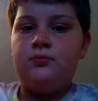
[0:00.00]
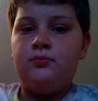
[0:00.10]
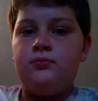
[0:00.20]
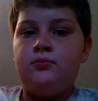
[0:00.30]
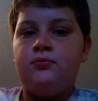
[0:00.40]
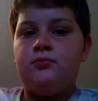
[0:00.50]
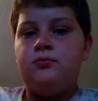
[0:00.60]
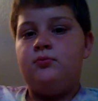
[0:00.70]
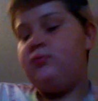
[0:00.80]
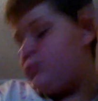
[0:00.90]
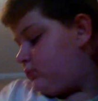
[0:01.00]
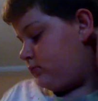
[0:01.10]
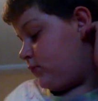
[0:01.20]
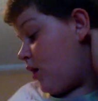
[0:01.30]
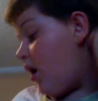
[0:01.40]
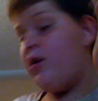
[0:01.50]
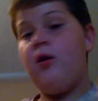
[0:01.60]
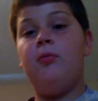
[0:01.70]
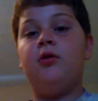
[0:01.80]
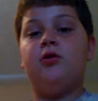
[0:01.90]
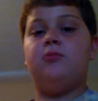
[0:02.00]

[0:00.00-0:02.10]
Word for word: GTA. Oh, you want to do